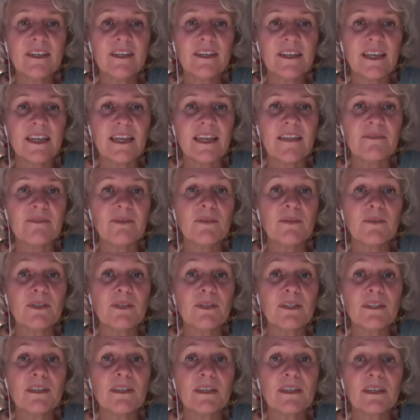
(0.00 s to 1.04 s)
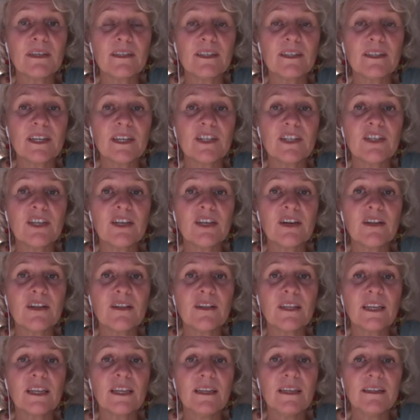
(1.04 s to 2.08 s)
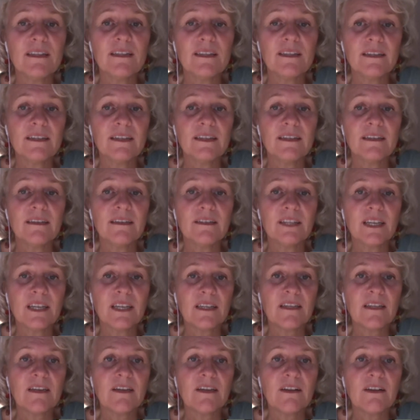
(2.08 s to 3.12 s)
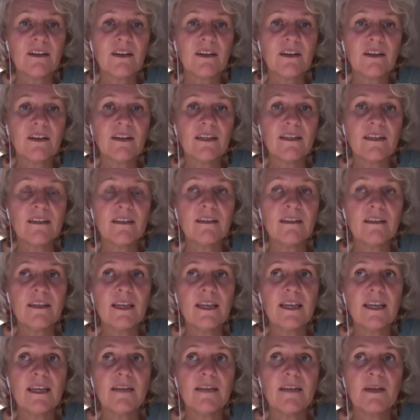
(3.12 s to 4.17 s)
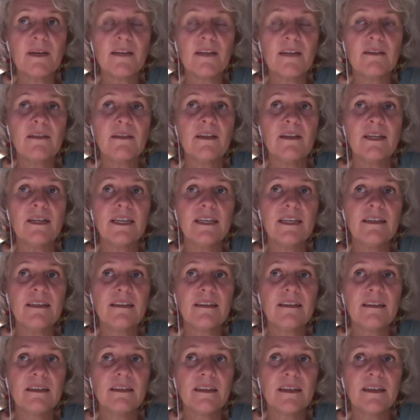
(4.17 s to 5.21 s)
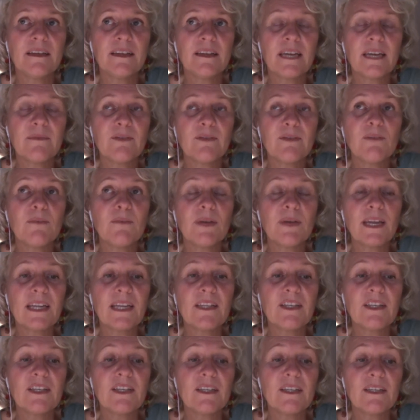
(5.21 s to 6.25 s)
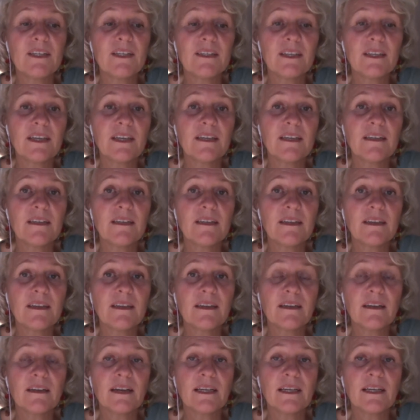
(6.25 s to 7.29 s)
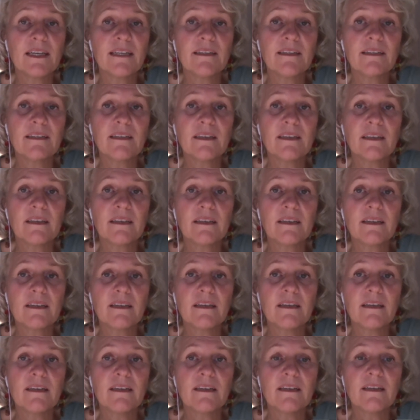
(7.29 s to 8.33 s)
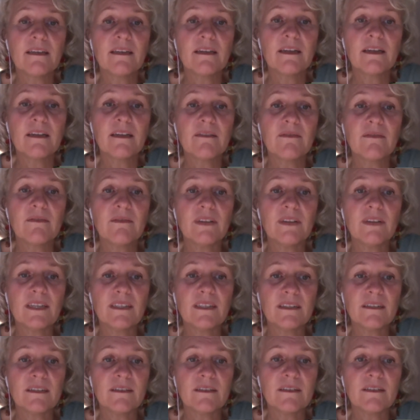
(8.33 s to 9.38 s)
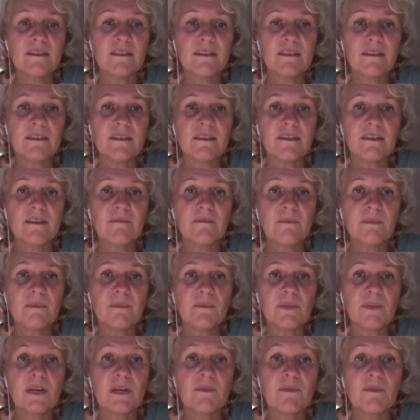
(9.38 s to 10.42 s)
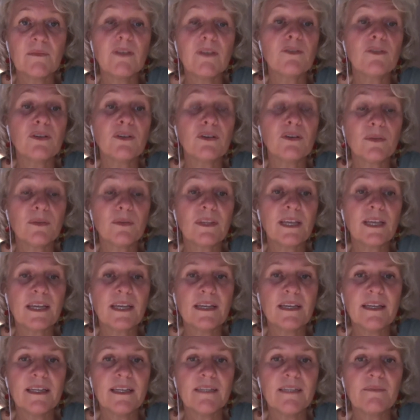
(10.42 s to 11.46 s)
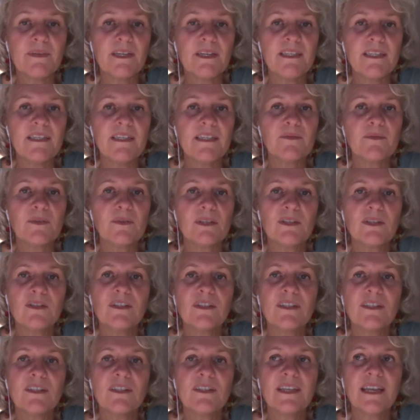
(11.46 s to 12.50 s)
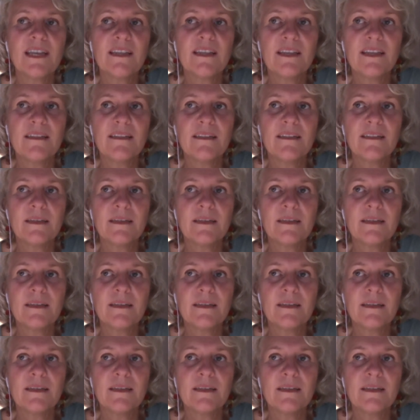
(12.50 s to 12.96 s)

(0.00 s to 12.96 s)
Catherine was touching on the technical thing about the lead capture pages, and I guess a lot of listeners perhaps don't know what that is, but I just wanted to say that